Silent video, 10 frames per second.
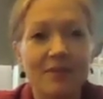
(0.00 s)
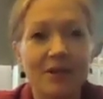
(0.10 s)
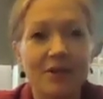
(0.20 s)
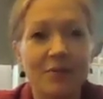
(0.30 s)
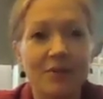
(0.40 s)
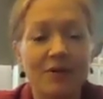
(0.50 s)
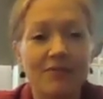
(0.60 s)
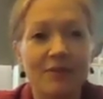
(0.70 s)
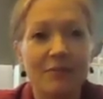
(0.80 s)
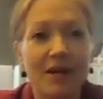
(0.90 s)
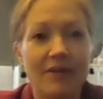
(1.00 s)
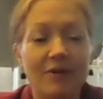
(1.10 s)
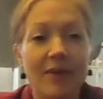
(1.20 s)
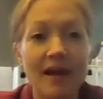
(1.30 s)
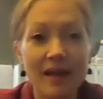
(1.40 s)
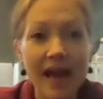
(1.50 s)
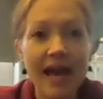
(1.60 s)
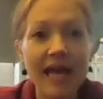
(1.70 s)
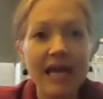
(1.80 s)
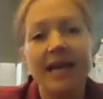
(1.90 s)
you know, the perfect body for
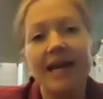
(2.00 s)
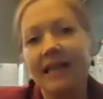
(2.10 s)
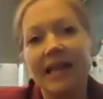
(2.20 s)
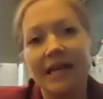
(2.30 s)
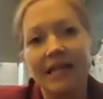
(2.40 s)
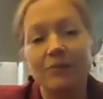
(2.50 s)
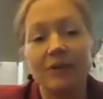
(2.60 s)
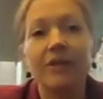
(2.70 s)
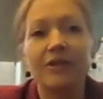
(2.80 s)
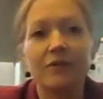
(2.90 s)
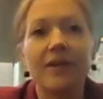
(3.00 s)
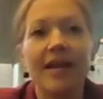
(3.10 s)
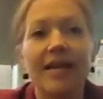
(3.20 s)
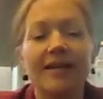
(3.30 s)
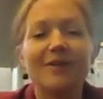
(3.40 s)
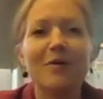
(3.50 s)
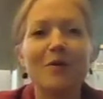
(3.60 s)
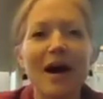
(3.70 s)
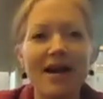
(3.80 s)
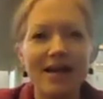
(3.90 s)
ballet, then like it's really too late. So
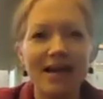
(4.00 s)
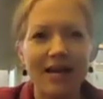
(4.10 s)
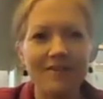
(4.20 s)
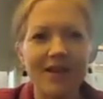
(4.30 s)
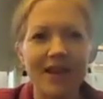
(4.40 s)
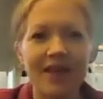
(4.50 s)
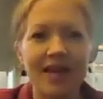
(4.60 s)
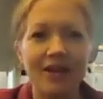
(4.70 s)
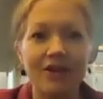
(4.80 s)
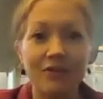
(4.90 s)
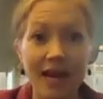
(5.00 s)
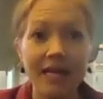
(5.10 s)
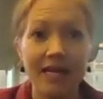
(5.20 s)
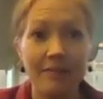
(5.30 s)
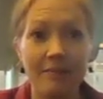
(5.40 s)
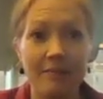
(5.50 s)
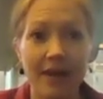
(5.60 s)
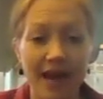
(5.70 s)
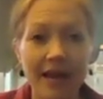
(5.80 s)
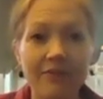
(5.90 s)
I kind of had that ingrained in my
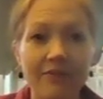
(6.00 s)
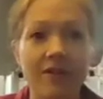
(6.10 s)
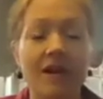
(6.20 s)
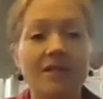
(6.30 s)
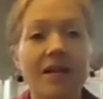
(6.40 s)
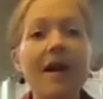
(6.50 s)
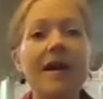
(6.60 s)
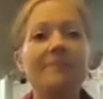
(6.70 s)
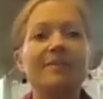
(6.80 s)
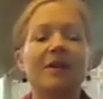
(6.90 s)
head for a long time.